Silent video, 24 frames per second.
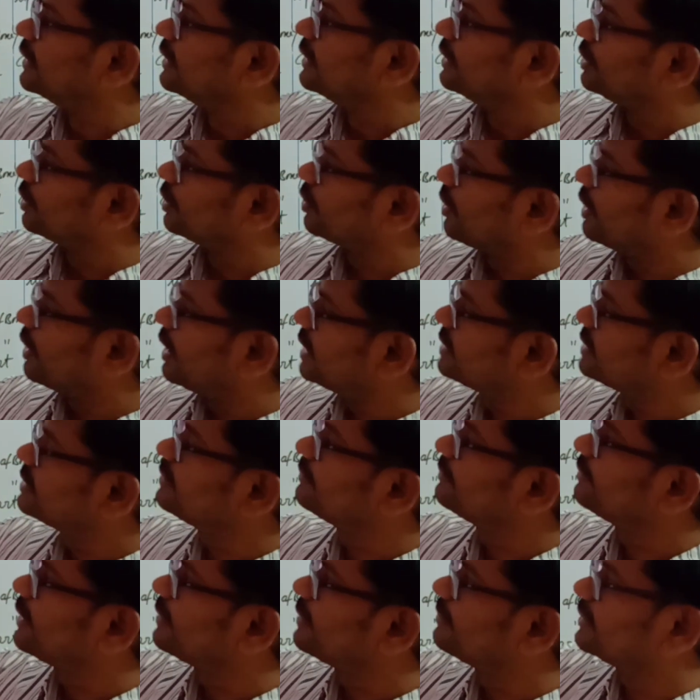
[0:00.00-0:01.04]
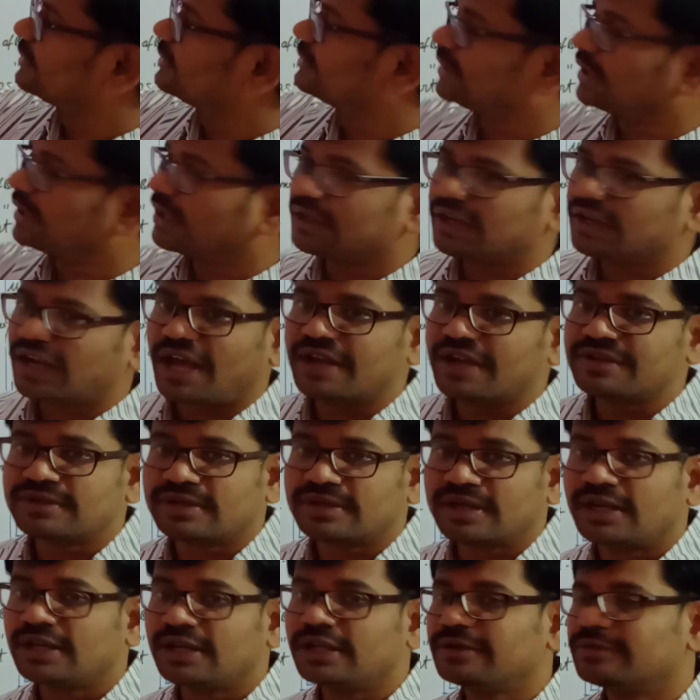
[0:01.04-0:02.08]
the collagen fibers are
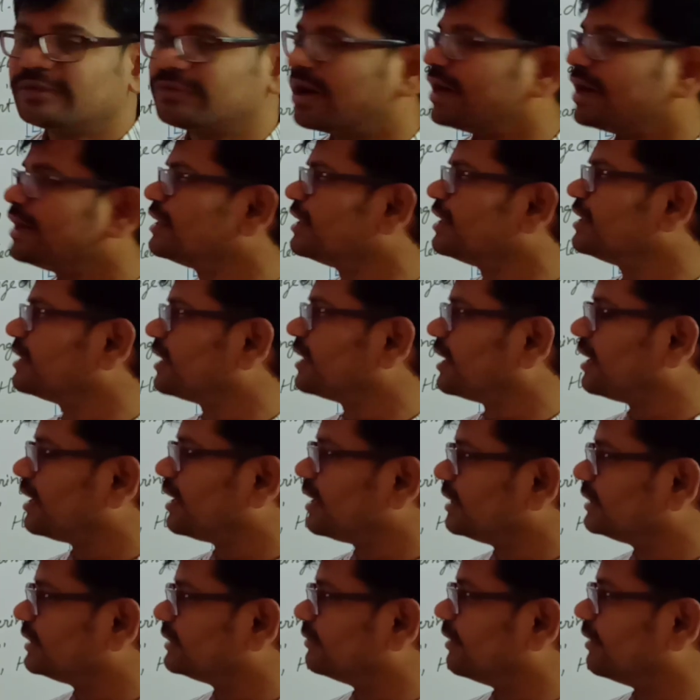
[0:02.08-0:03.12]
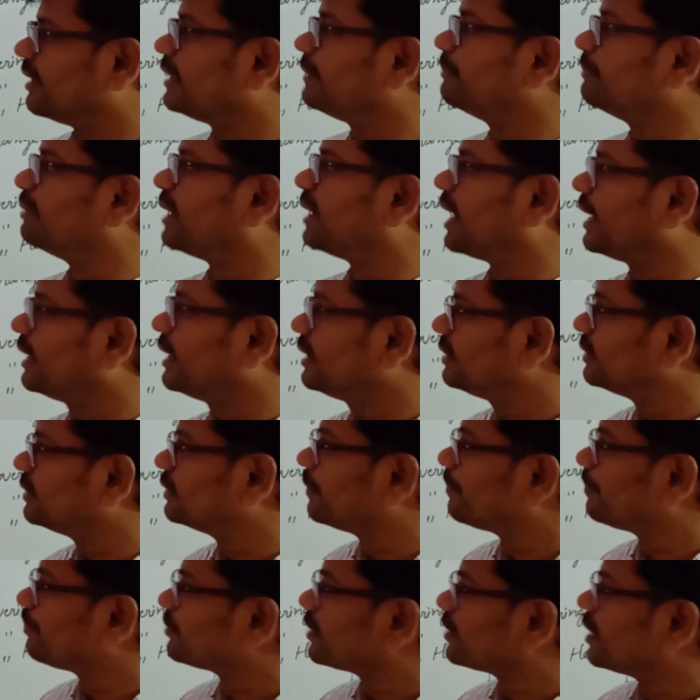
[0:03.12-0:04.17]
naturally white in color, it's very bright.
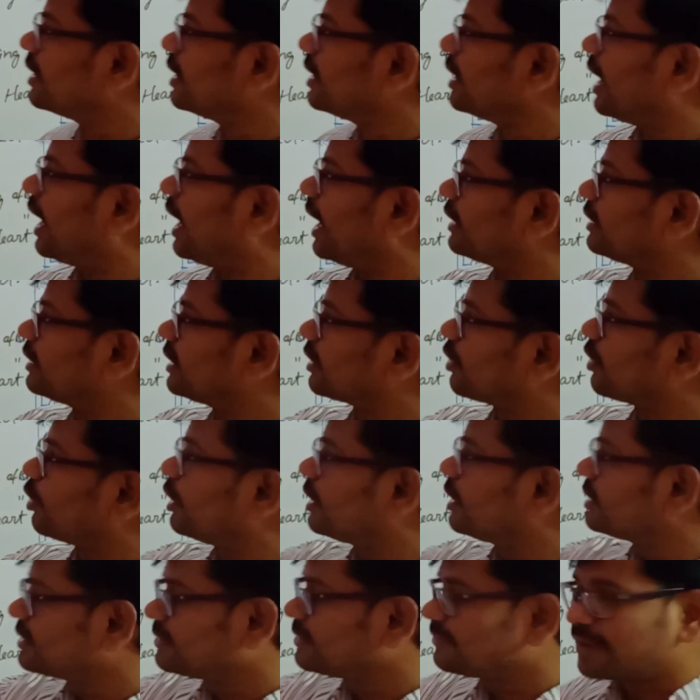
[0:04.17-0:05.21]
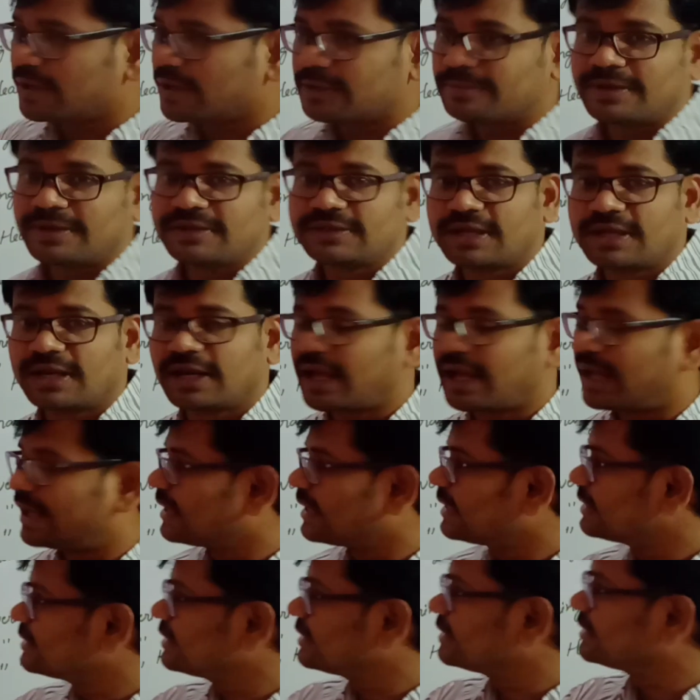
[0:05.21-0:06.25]
And the collagen fibers are arranged